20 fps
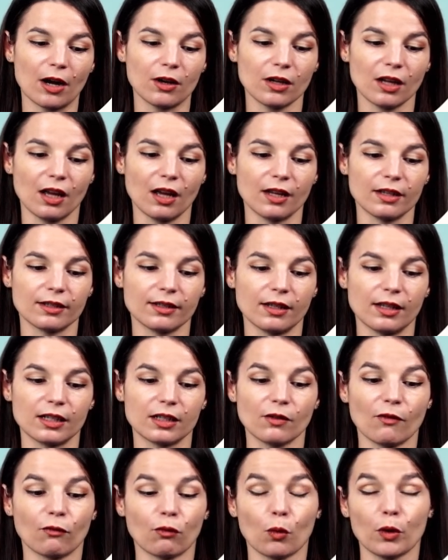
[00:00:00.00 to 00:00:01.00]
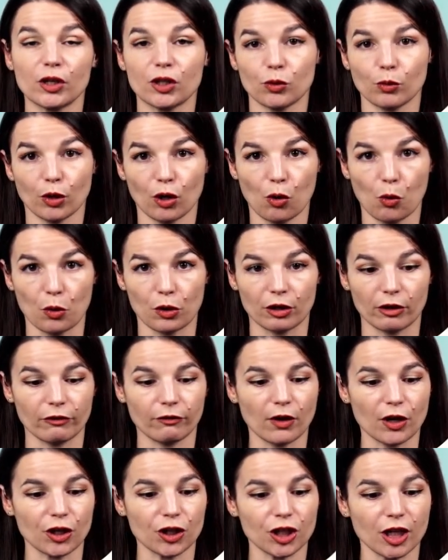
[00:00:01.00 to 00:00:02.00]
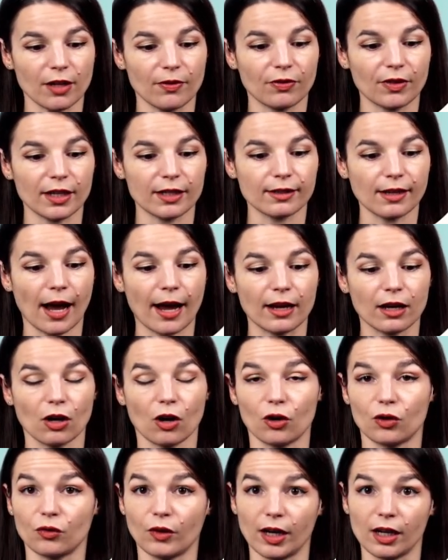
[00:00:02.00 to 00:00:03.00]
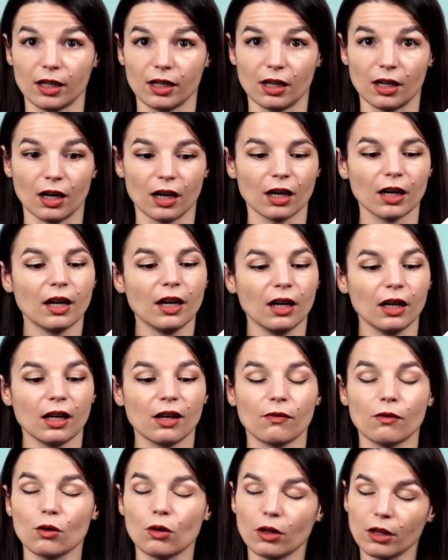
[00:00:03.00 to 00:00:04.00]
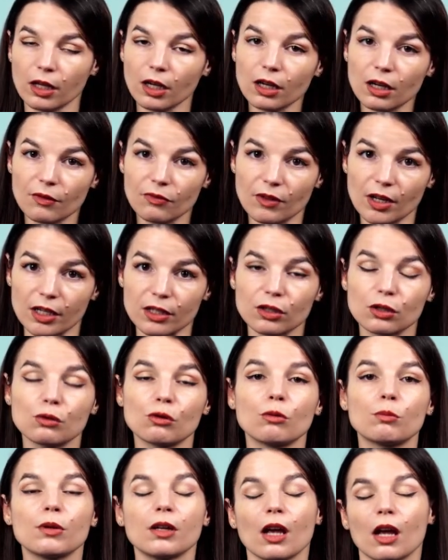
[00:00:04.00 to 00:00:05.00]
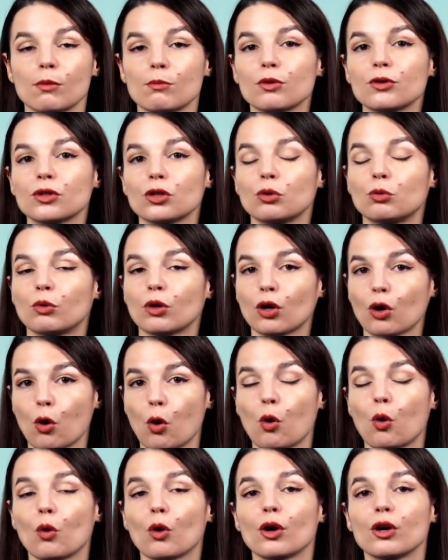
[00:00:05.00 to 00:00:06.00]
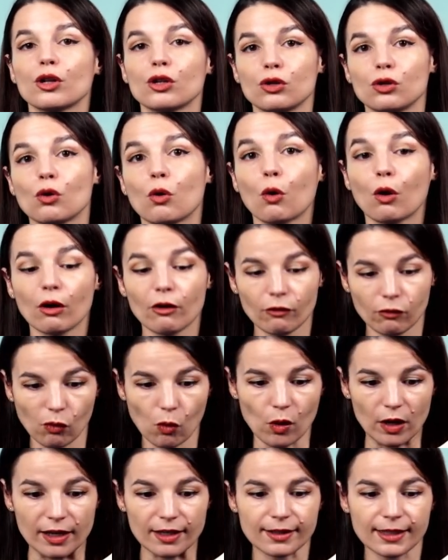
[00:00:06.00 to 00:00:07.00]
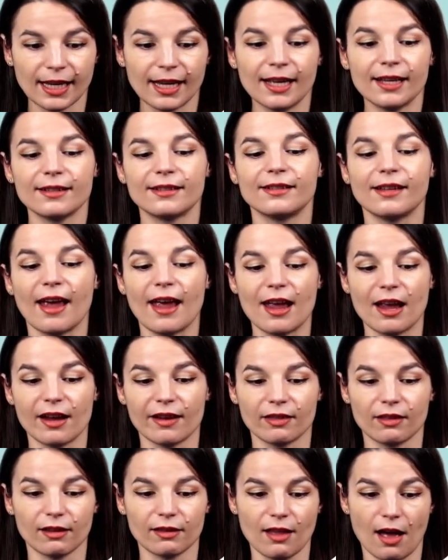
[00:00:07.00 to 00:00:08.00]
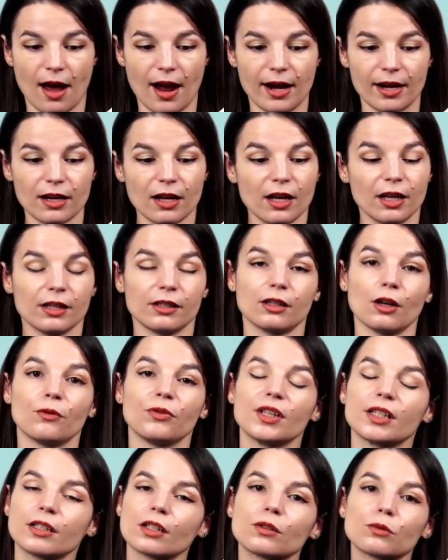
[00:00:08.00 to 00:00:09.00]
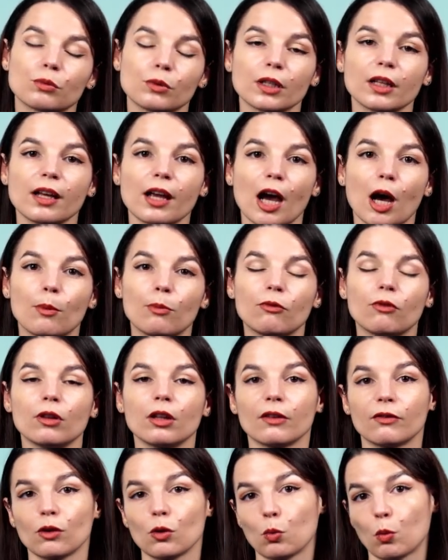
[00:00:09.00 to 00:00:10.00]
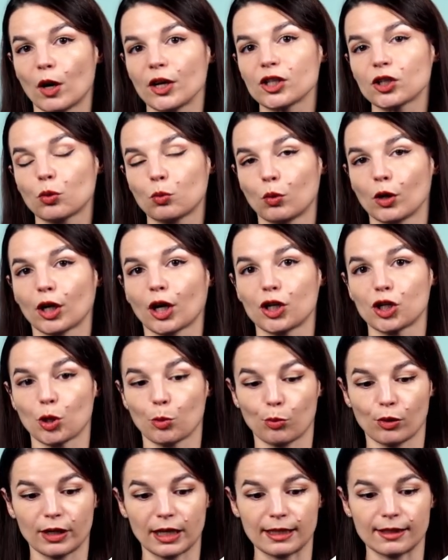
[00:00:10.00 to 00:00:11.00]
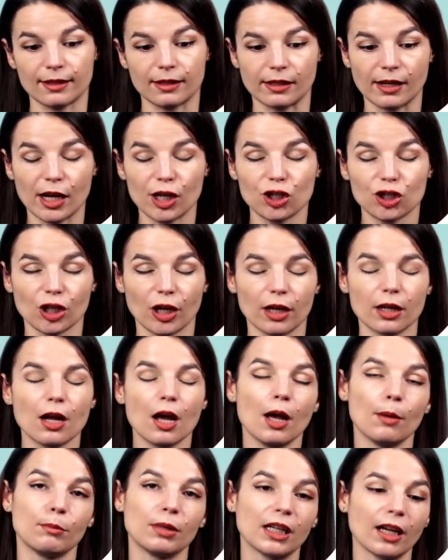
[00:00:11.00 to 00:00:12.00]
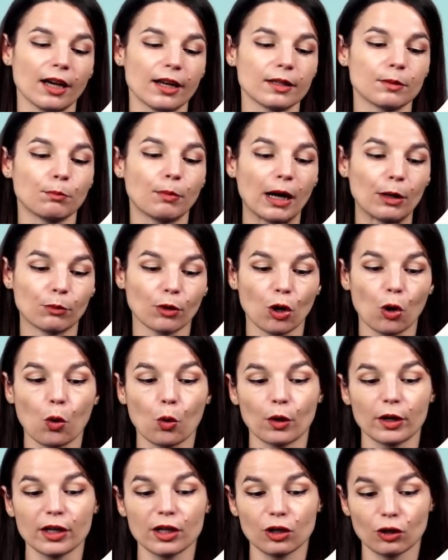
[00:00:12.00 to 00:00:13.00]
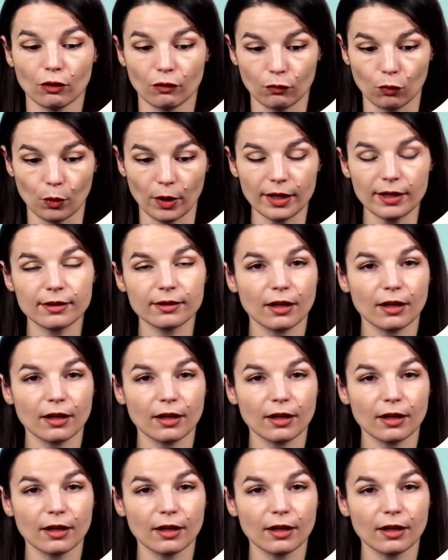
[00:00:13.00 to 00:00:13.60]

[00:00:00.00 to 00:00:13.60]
is this voice recorder function, this icon right here. If you click on this, you will be able to record your voice saying the line. So this is really helpful if you want to work on your pronunciation, because by recording your voice,